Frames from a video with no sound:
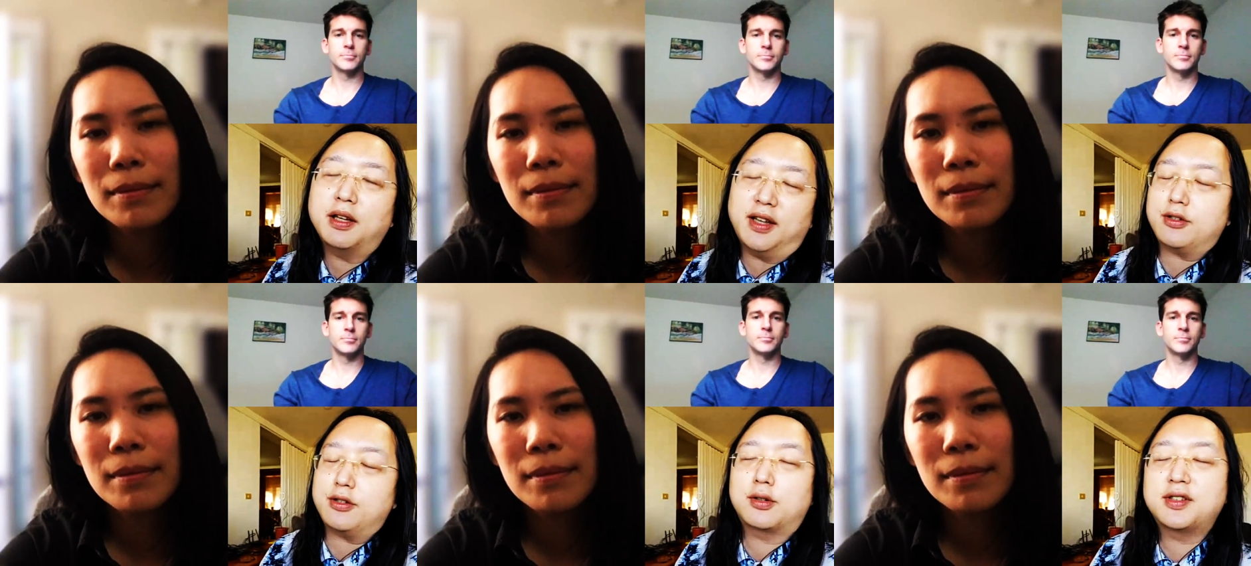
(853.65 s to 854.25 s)
Speaker 1: about
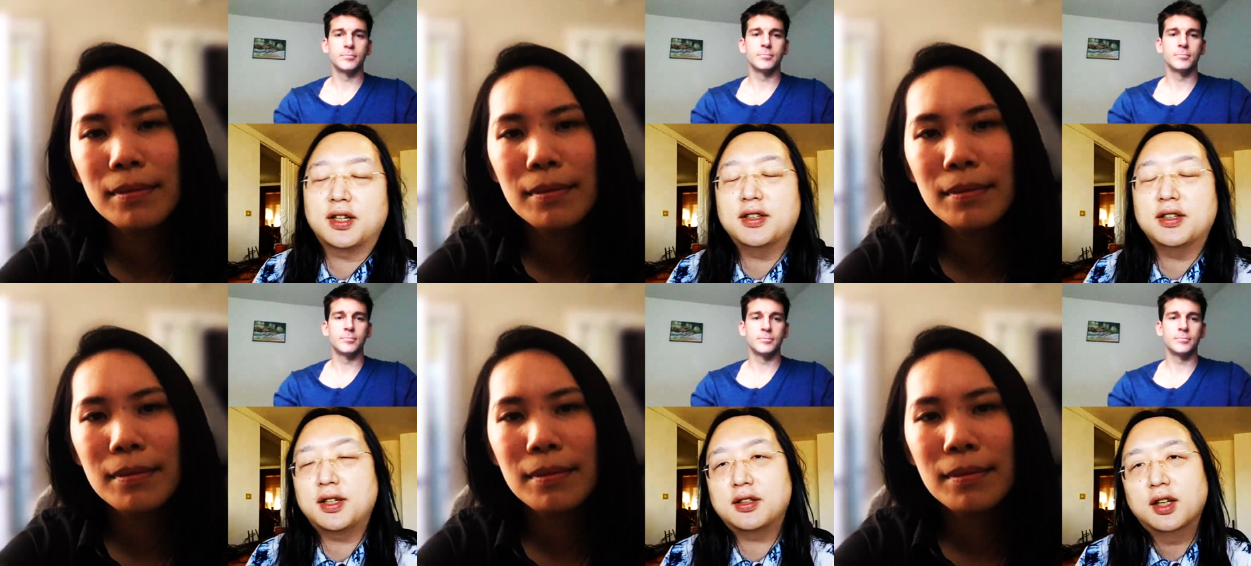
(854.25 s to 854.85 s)
natural
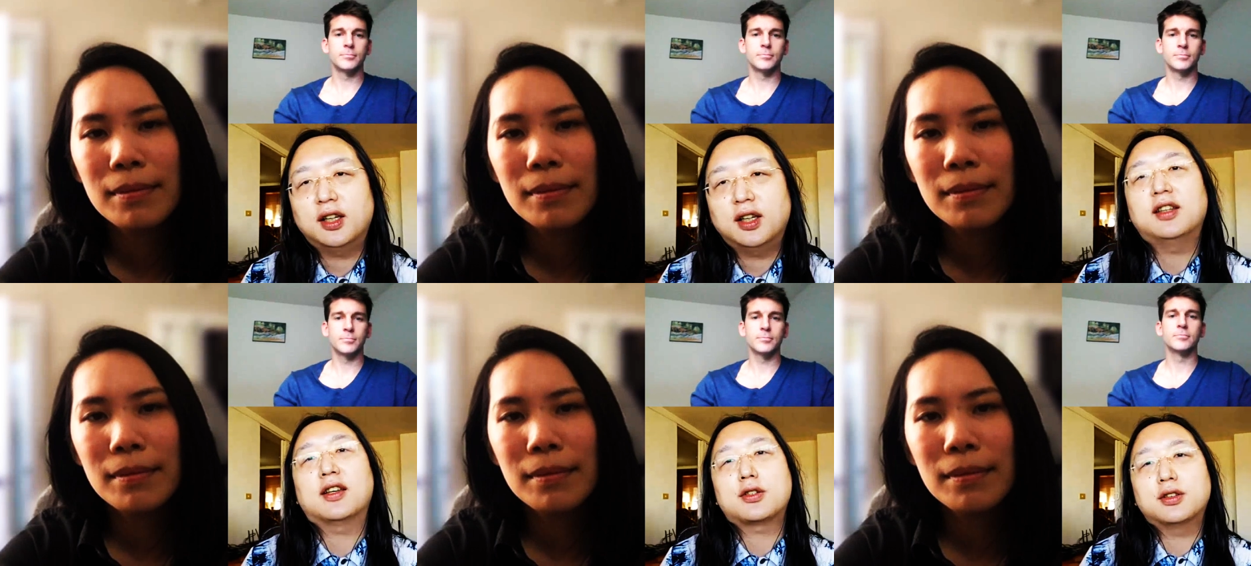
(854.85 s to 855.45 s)
science and
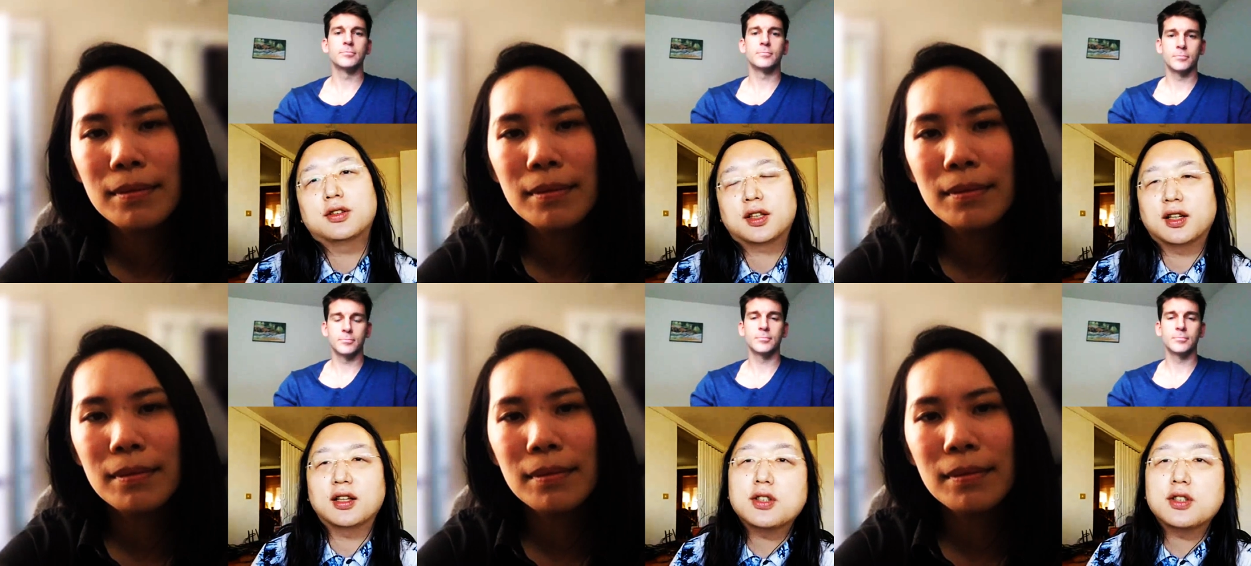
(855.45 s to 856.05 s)
industrial
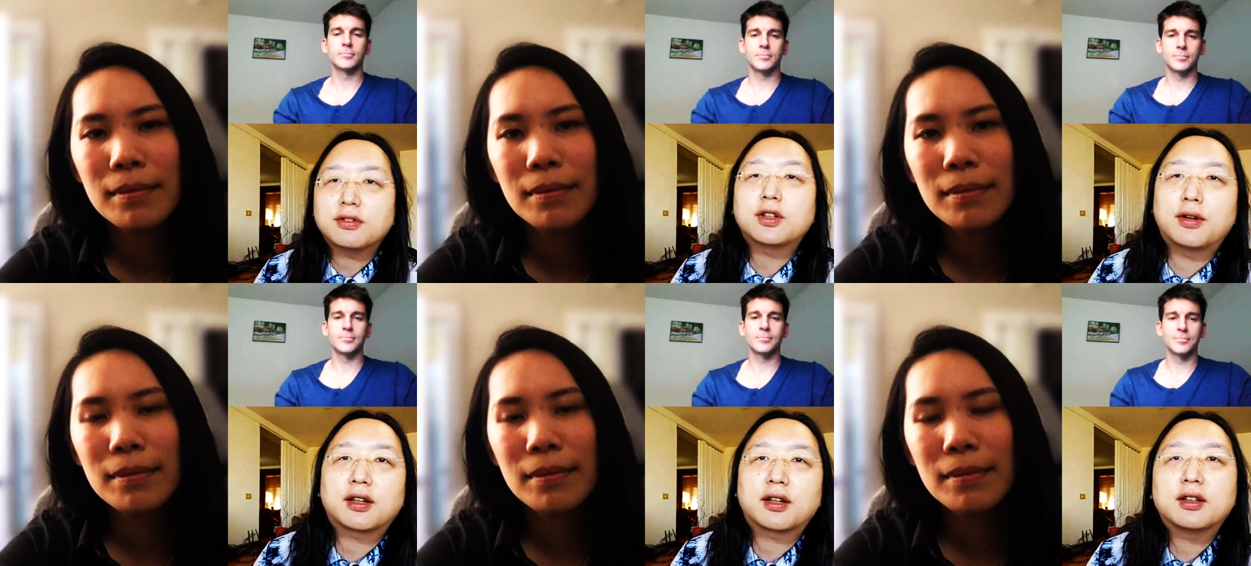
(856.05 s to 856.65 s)
technology
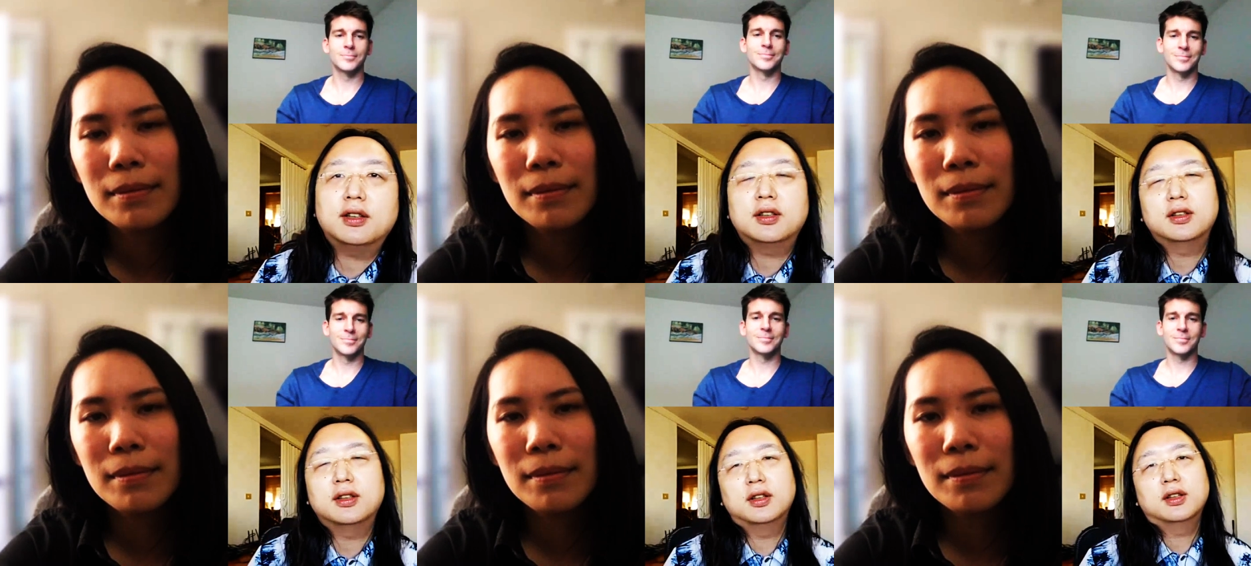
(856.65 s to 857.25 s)
for the record
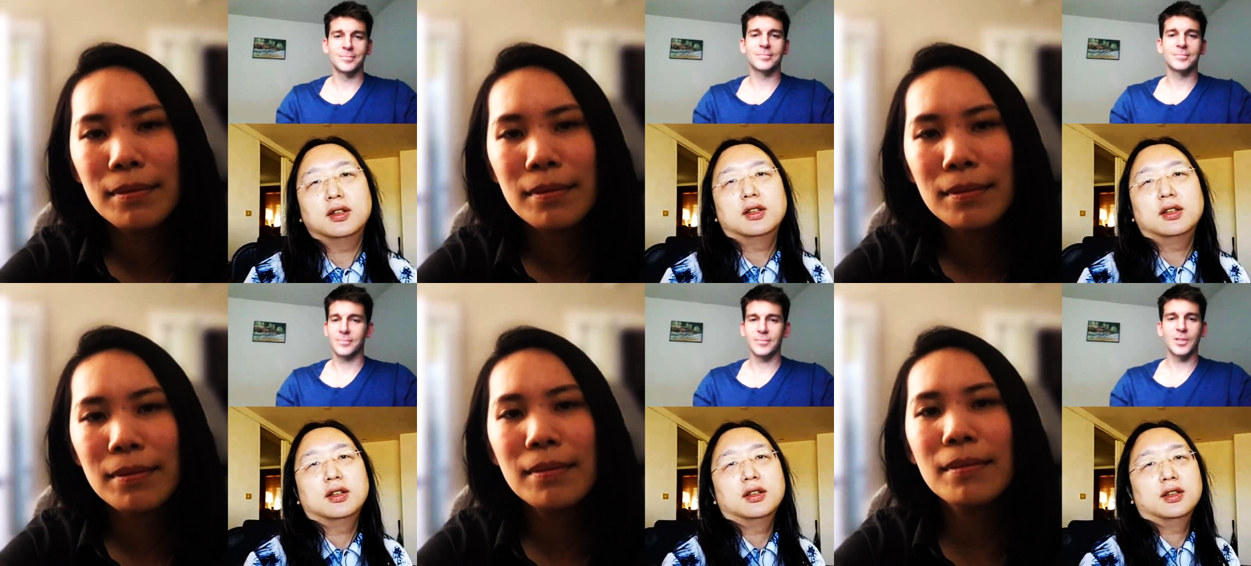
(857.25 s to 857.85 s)

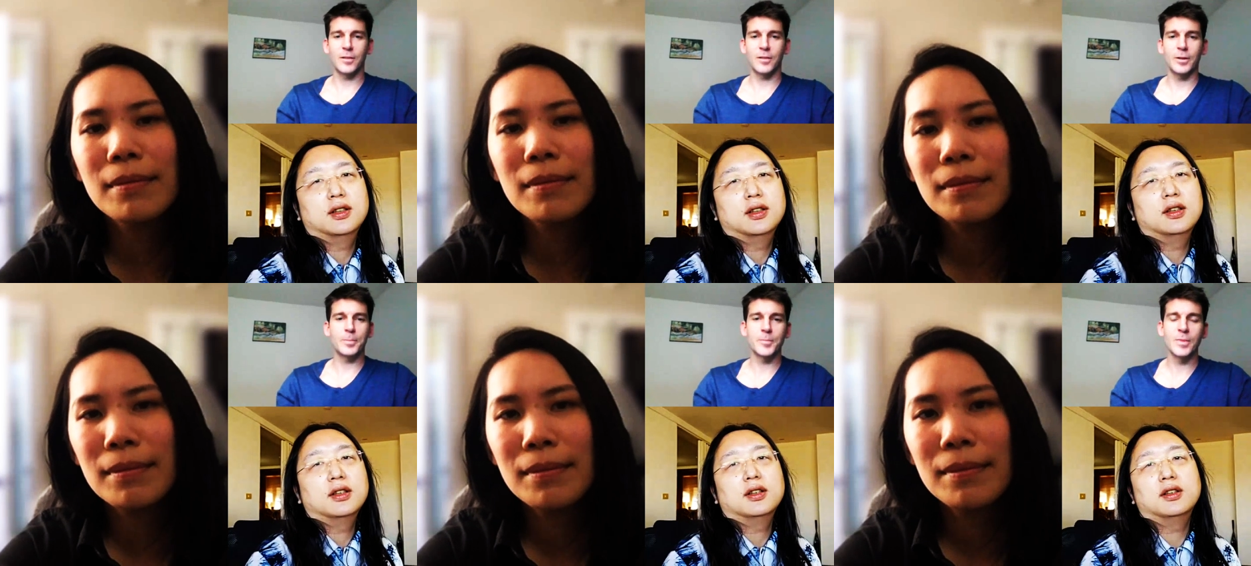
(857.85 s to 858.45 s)
Speaker 2: hmm.
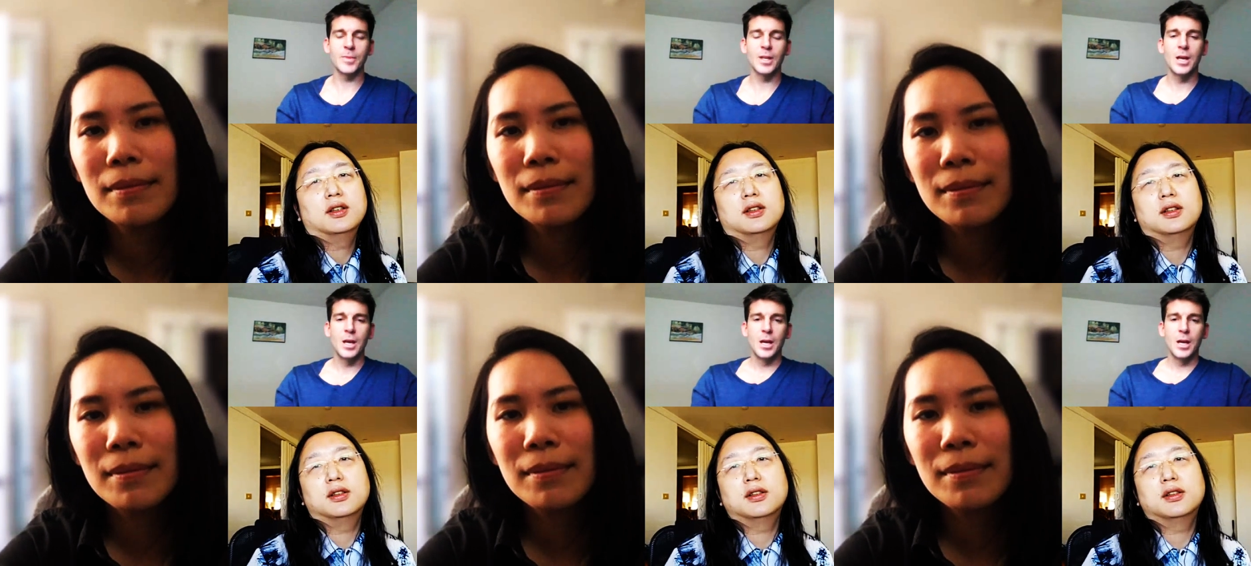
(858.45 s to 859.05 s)
Love it.
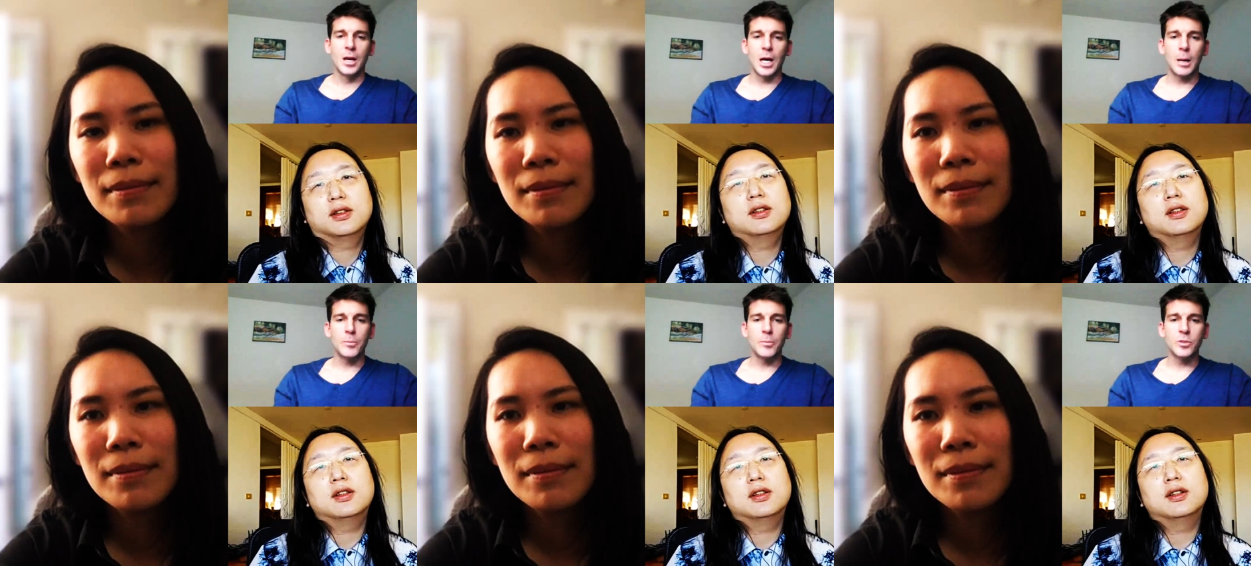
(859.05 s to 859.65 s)

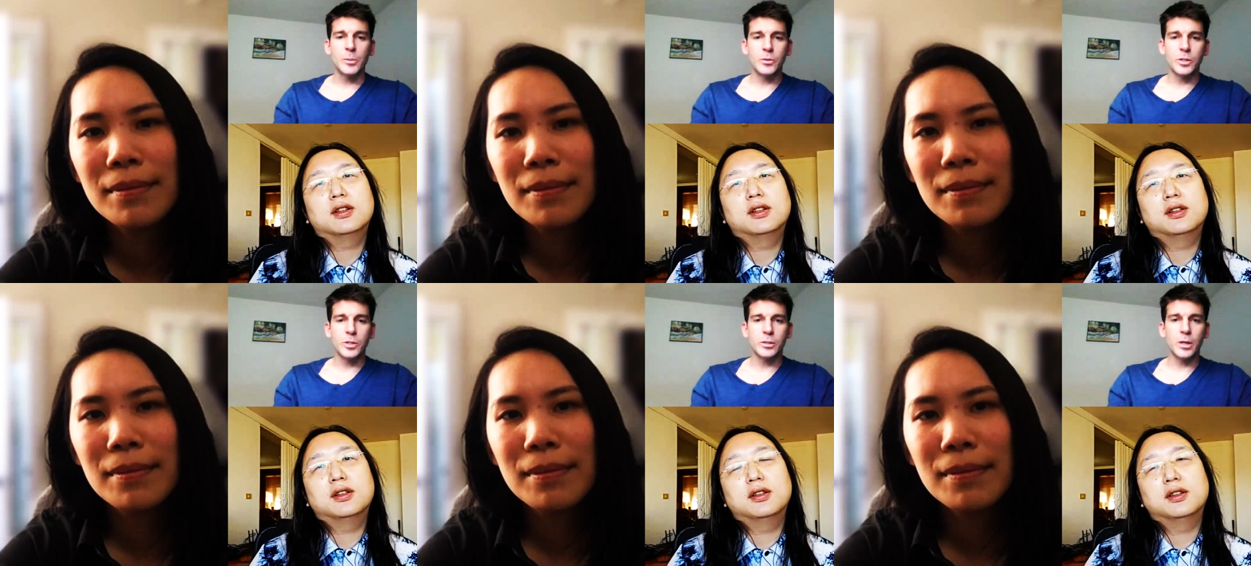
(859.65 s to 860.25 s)
Um, so let
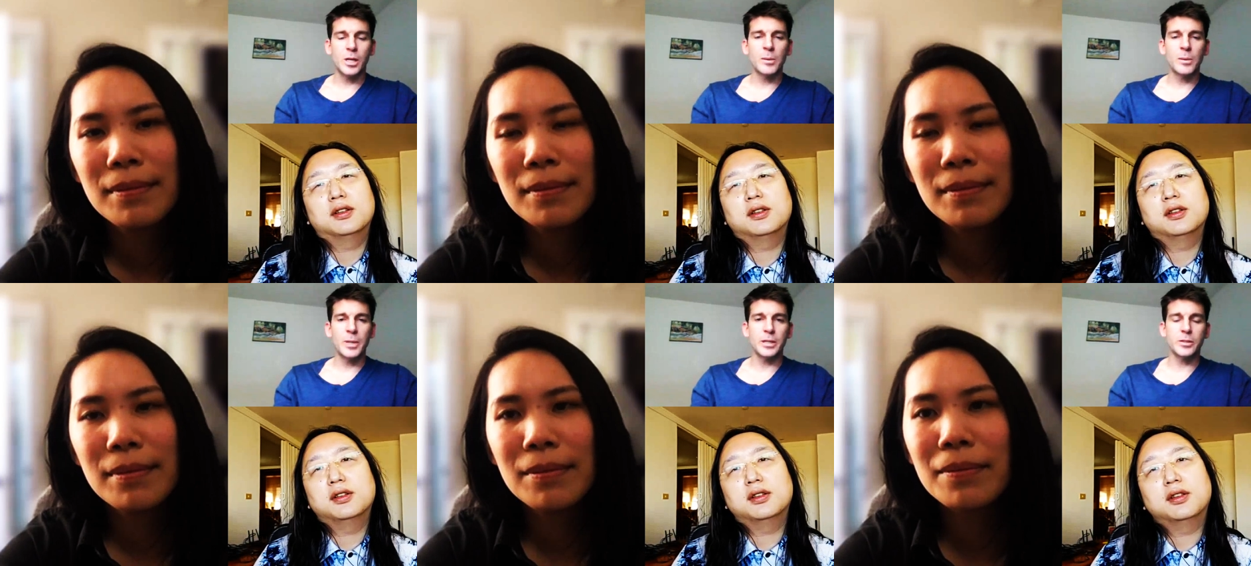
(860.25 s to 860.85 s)
me do just
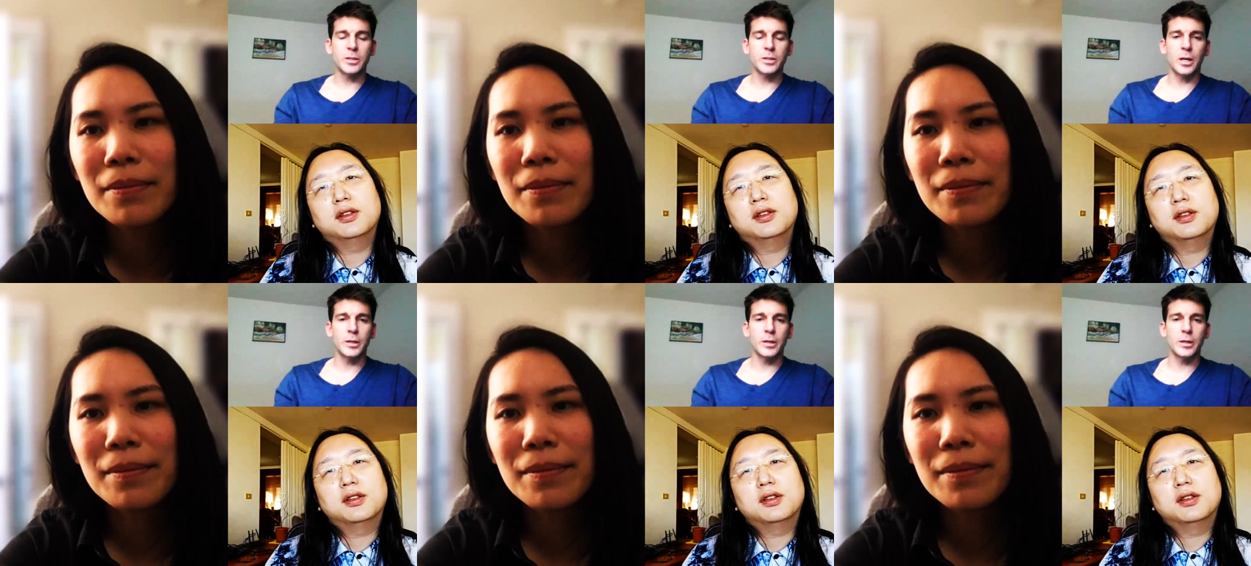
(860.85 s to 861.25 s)
a couple minutes